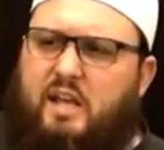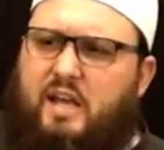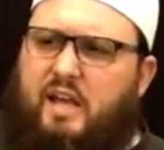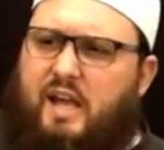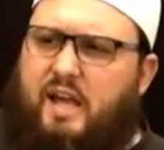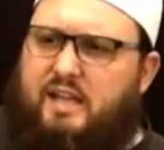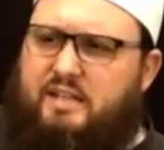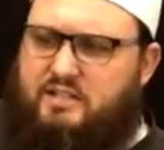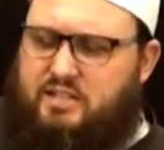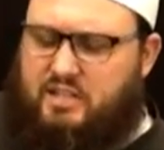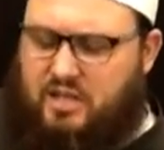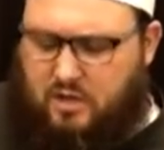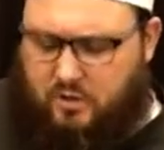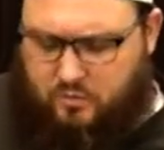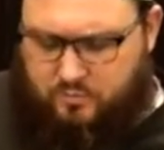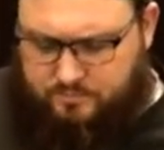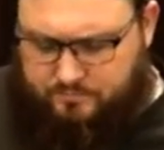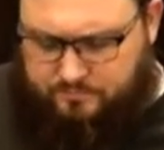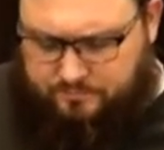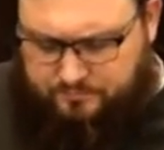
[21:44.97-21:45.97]
And so,
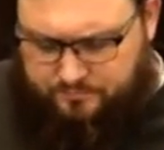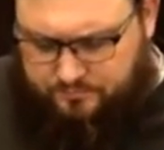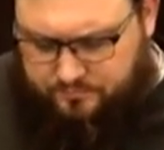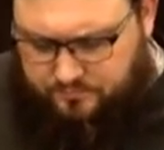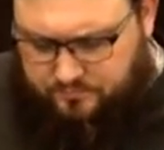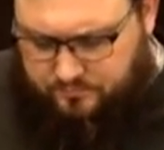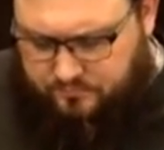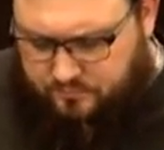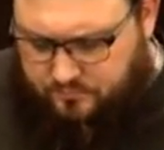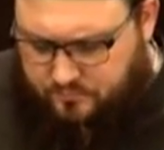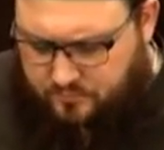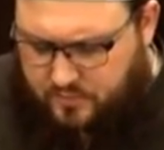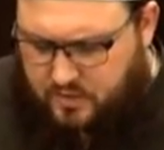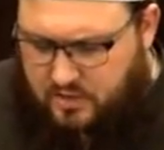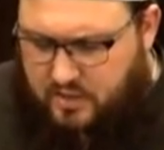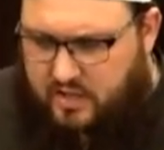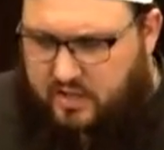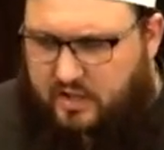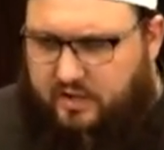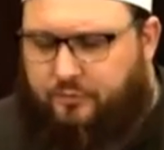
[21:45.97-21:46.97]

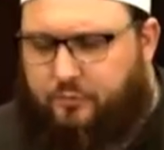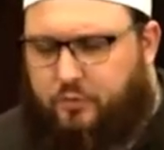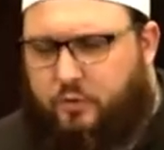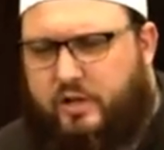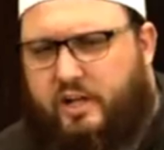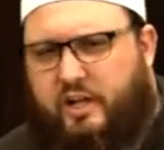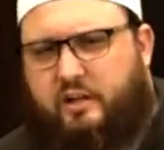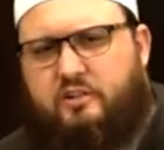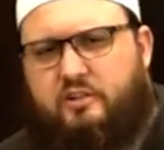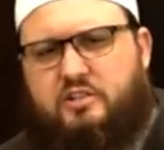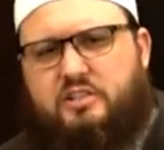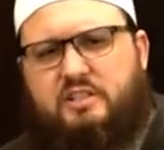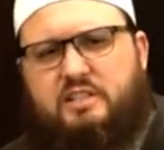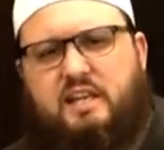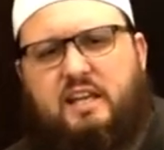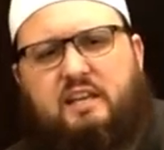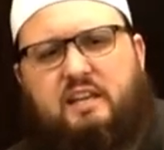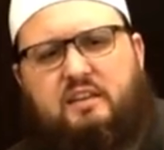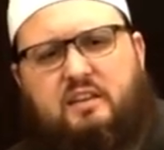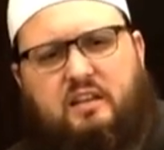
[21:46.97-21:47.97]
if we
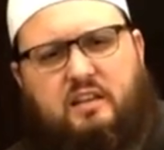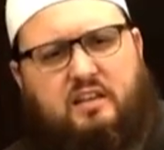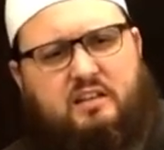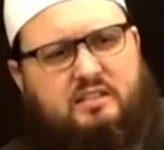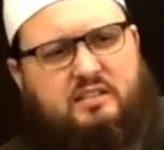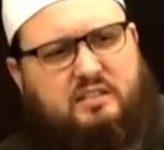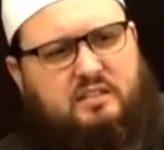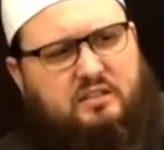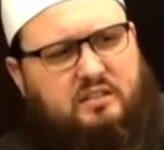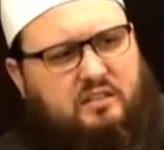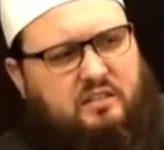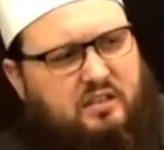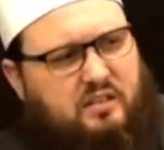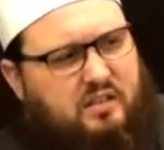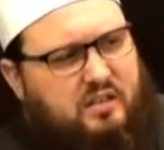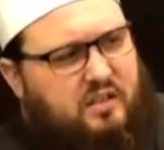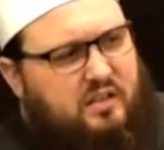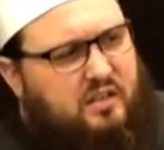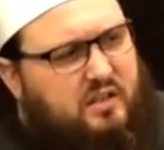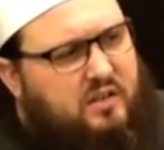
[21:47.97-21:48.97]
understand this,
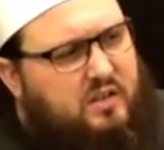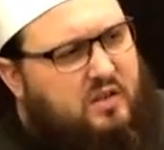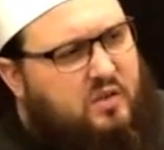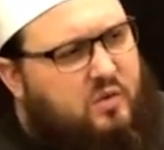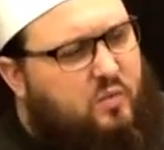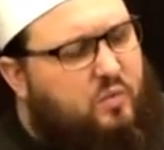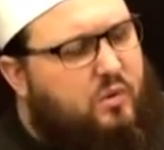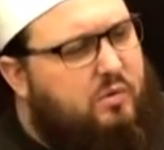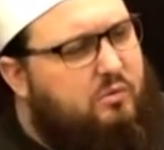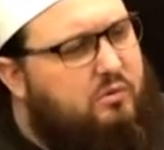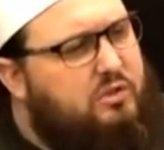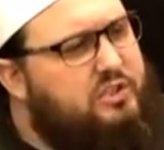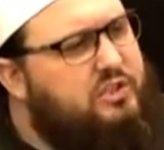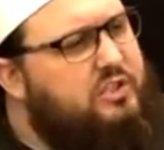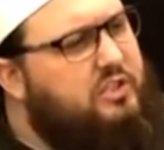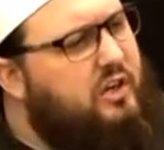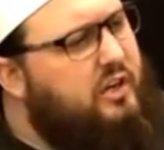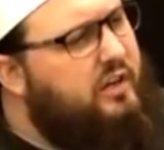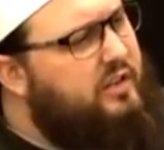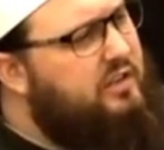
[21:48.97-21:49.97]
we will
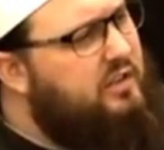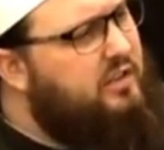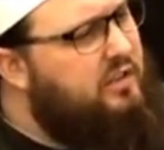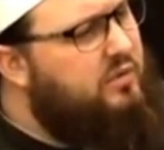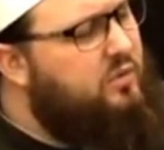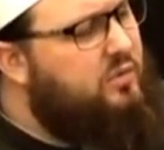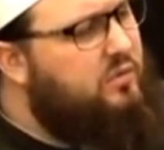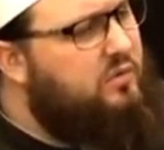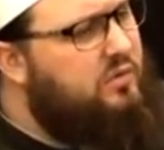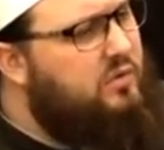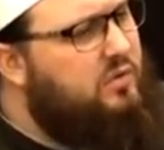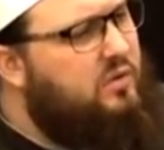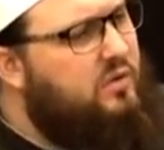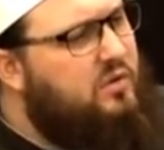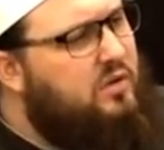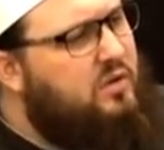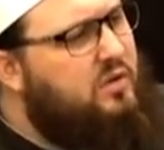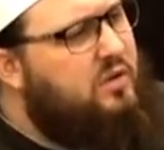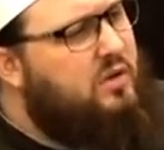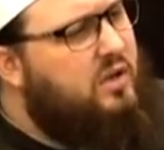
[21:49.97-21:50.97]
start to
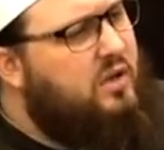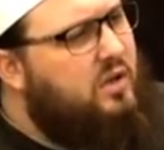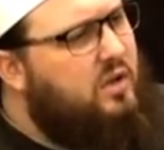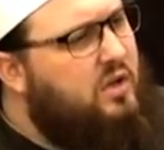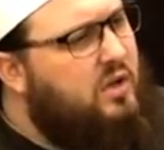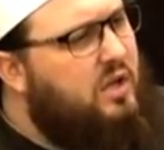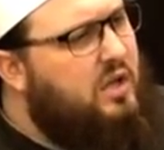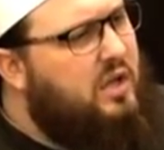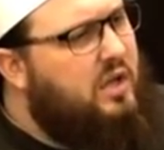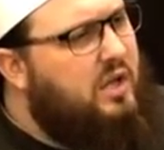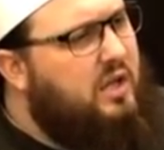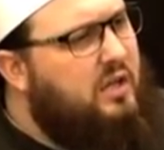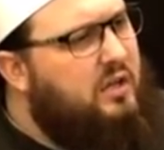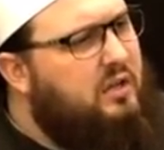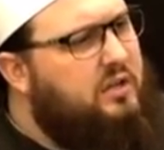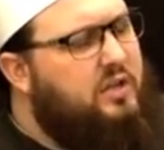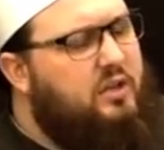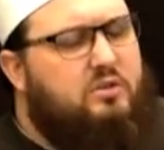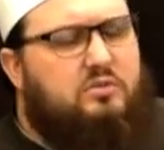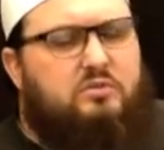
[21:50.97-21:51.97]
uh,
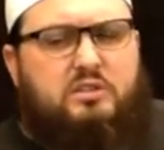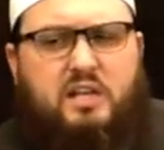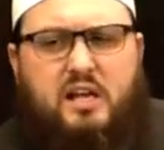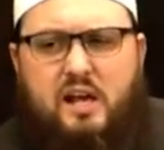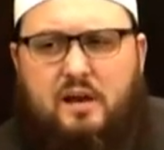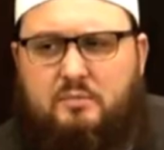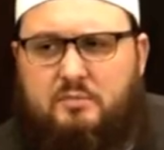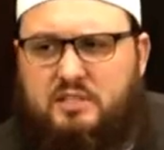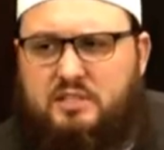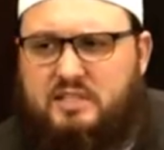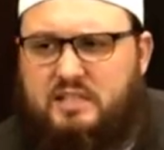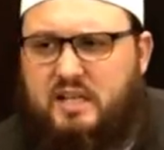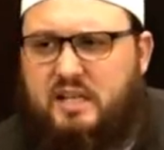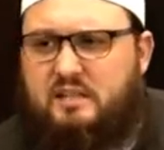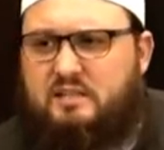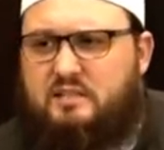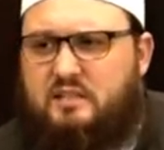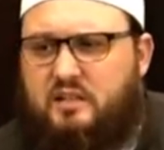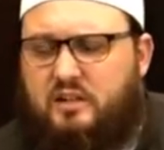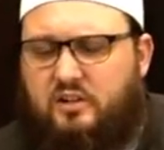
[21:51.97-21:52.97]
use common
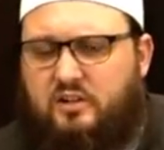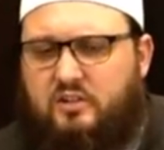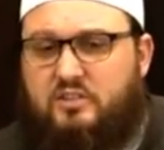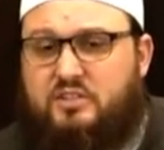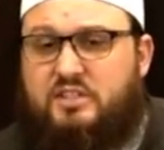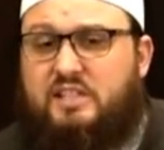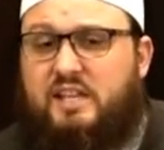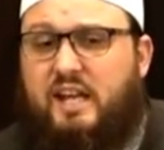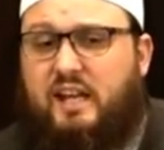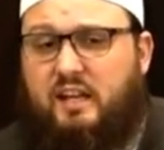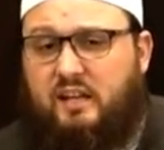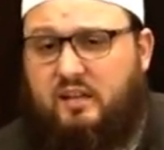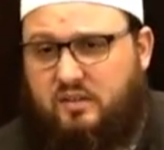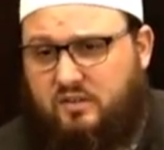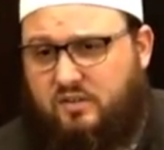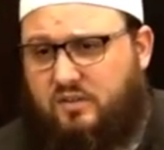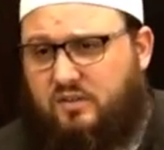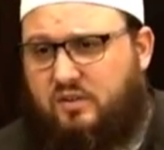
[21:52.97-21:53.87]
sense and understand